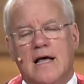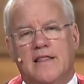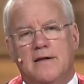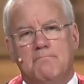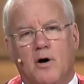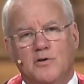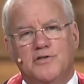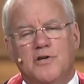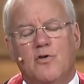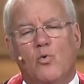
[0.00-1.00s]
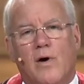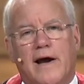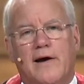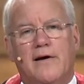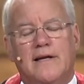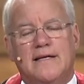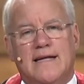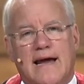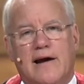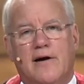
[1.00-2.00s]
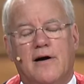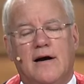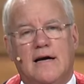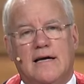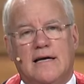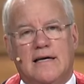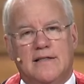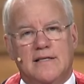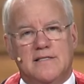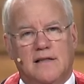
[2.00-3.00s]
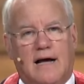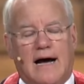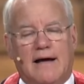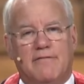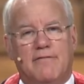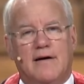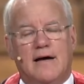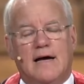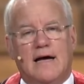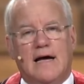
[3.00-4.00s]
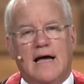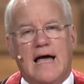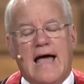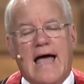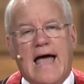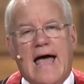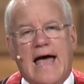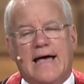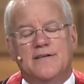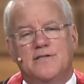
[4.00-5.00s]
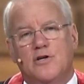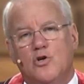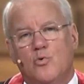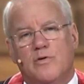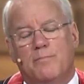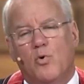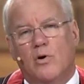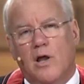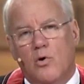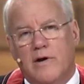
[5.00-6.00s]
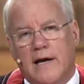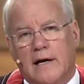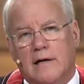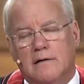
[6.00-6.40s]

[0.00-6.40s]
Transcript: that most of the wear and tear in this life has to do with poor loading.